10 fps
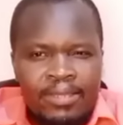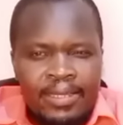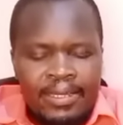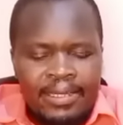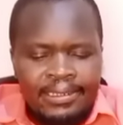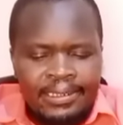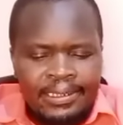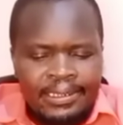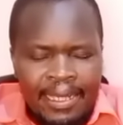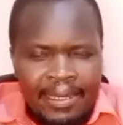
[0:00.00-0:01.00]

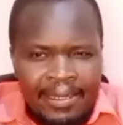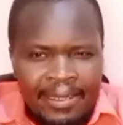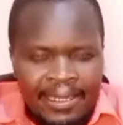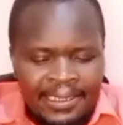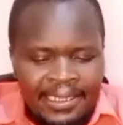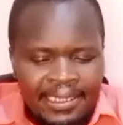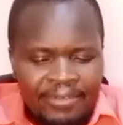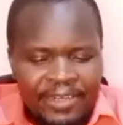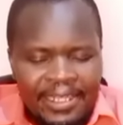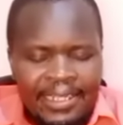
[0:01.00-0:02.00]
Things are
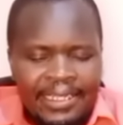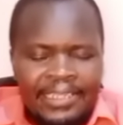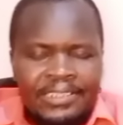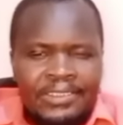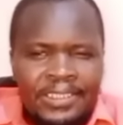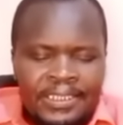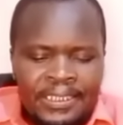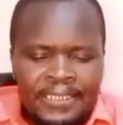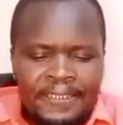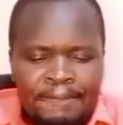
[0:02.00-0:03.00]
getting very
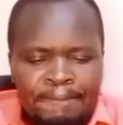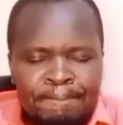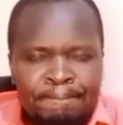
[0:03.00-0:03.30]
interesting.